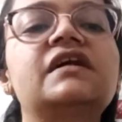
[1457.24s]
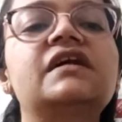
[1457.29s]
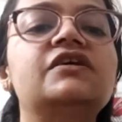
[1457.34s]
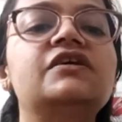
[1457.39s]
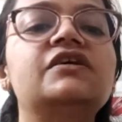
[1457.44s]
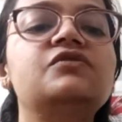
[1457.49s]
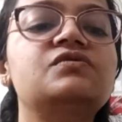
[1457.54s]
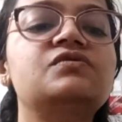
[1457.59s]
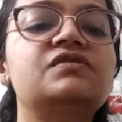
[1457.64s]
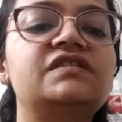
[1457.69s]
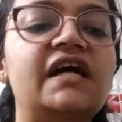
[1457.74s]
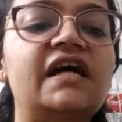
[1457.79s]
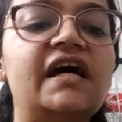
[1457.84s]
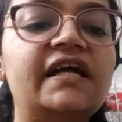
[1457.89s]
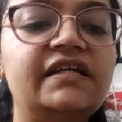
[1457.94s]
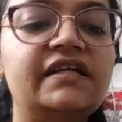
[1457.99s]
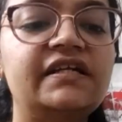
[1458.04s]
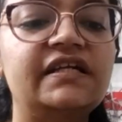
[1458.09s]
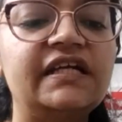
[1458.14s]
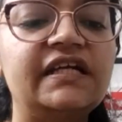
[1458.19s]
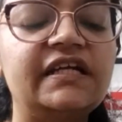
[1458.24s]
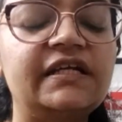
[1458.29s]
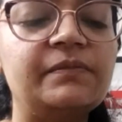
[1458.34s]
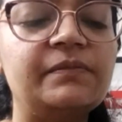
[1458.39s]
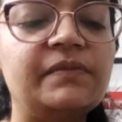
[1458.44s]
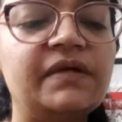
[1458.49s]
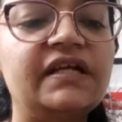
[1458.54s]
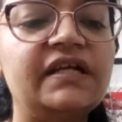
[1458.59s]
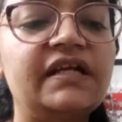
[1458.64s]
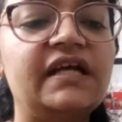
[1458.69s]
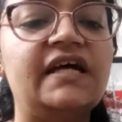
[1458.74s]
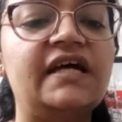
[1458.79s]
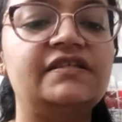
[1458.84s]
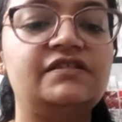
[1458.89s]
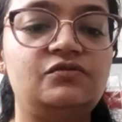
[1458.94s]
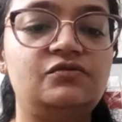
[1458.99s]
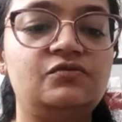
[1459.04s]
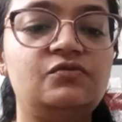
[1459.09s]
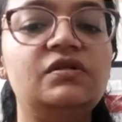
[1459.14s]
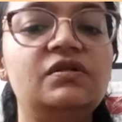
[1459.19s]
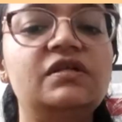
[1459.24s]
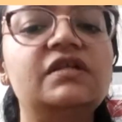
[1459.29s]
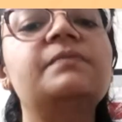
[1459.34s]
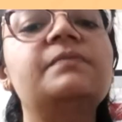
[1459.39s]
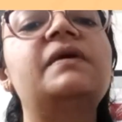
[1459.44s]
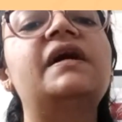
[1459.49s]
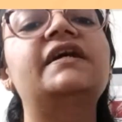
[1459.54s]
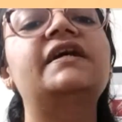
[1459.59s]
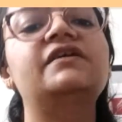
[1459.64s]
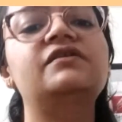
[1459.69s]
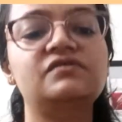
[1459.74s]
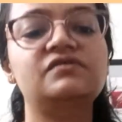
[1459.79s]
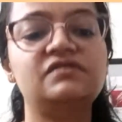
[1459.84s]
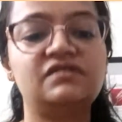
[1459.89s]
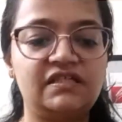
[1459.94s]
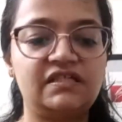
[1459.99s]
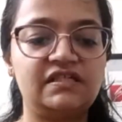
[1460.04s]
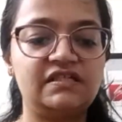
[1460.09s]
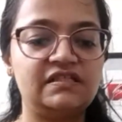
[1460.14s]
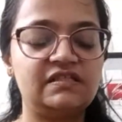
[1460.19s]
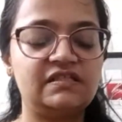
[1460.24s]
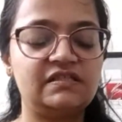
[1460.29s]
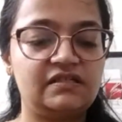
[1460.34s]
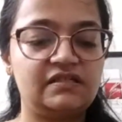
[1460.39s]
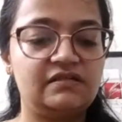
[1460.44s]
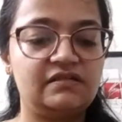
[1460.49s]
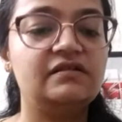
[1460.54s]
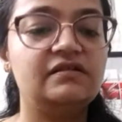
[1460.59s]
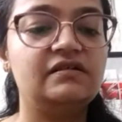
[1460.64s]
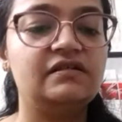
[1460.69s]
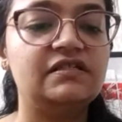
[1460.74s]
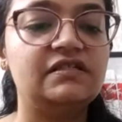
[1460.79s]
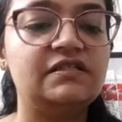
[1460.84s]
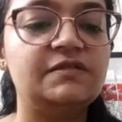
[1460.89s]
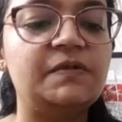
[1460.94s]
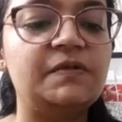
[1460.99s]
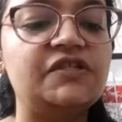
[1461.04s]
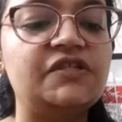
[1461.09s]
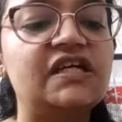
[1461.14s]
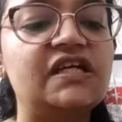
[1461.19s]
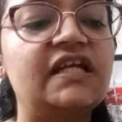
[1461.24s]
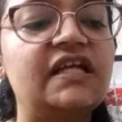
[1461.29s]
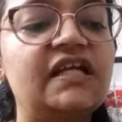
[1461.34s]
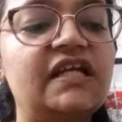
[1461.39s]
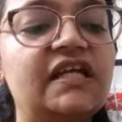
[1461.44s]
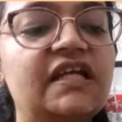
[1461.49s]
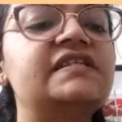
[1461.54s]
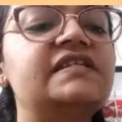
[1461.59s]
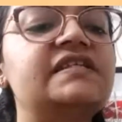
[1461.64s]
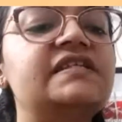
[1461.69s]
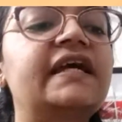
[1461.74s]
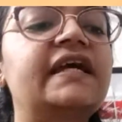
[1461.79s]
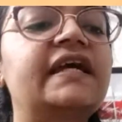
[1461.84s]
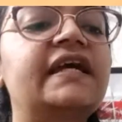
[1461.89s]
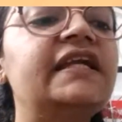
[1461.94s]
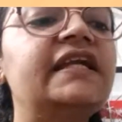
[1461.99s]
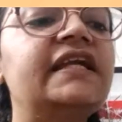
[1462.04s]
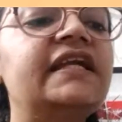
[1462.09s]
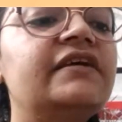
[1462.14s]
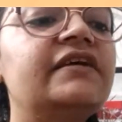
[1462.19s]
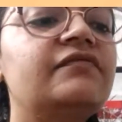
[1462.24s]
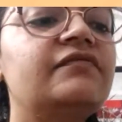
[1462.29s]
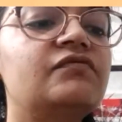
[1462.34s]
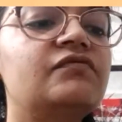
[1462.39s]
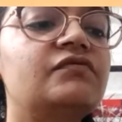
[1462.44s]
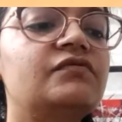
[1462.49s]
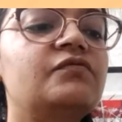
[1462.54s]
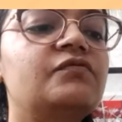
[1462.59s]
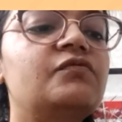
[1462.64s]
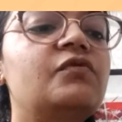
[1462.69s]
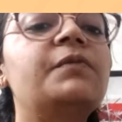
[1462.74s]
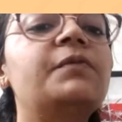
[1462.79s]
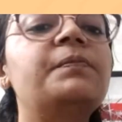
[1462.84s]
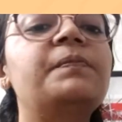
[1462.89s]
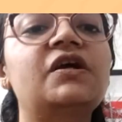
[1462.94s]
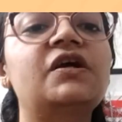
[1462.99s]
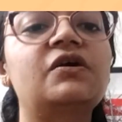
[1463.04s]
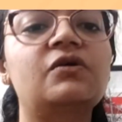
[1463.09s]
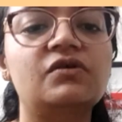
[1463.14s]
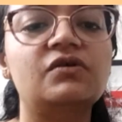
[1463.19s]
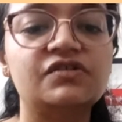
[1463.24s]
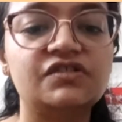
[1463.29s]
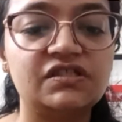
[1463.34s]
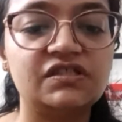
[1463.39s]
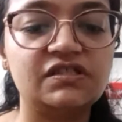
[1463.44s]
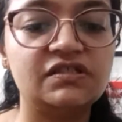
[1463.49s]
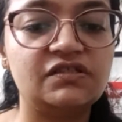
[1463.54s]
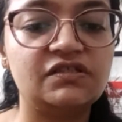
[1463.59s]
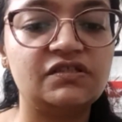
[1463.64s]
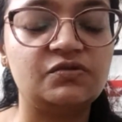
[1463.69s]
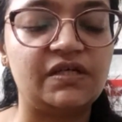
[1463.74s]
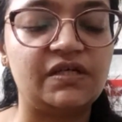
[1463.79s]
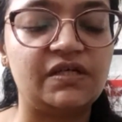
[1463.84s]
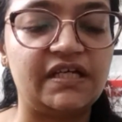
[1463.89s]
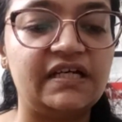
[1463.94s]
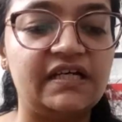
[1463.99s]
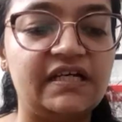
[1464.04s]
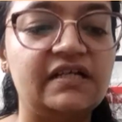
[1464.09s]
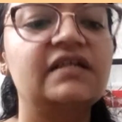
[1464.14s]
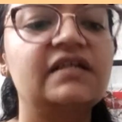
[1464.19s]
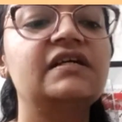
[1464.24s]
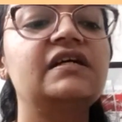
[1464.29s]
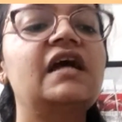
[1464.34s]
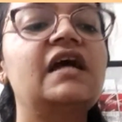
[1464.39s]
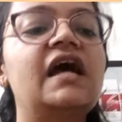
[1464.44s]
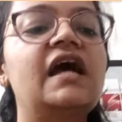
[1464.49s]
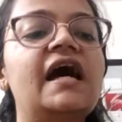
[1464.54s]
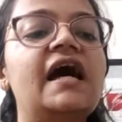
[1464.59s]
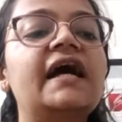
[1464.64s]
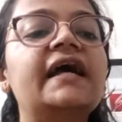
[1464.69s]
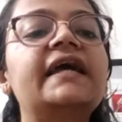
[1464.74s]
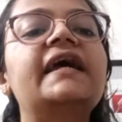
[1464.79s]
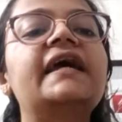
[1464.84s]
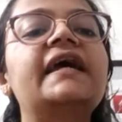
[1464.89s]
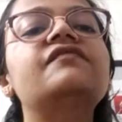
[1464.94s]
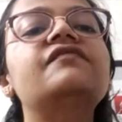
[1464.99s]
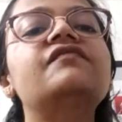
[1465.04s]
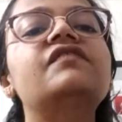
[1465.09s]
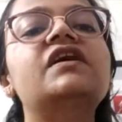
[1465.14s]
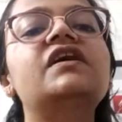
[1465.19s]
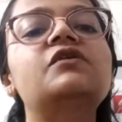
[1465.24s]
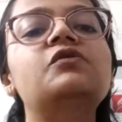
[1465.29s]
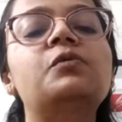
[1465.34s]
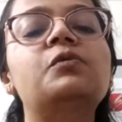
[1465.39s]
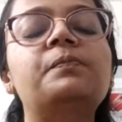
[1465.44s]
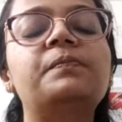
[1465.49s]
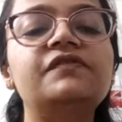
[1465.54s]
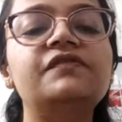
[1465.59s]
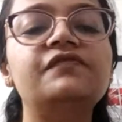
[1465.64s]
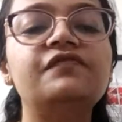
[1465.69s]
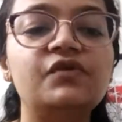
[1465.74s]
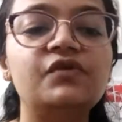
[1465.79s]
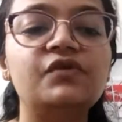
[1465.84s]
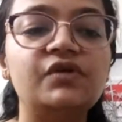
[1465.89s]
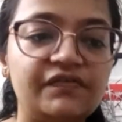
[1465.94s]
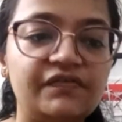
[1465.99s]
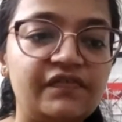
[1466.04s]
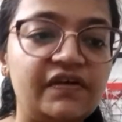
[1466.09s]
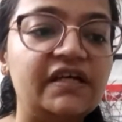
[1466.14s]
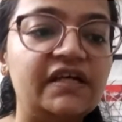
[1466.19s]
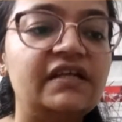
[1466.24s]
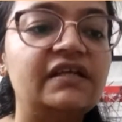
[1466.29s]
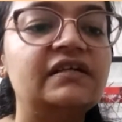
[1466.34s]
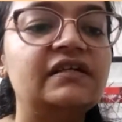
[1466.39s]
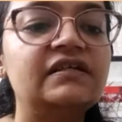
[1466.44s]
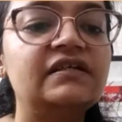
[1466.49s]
you start treatment as told by your skin specialist. Secondly, what precautions to take? Again, wear open footwear.